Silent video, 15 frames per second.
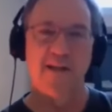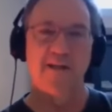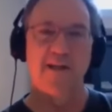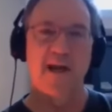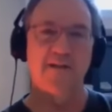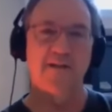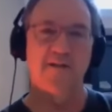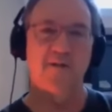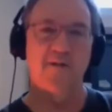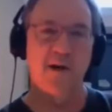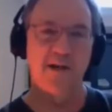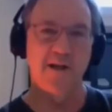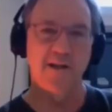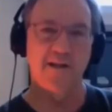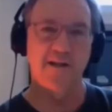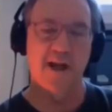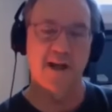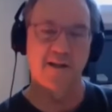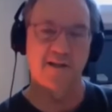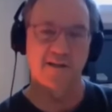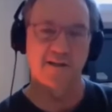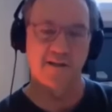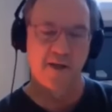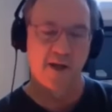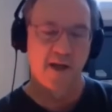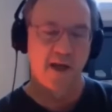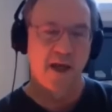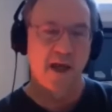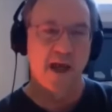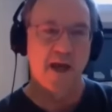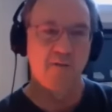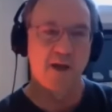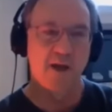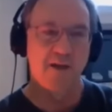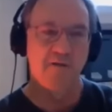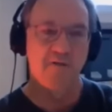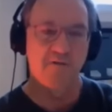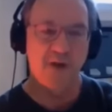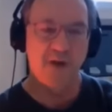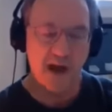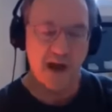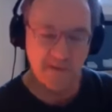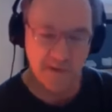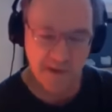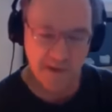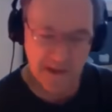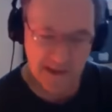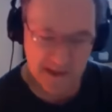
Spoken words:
that's 20 cycles. And what you find with this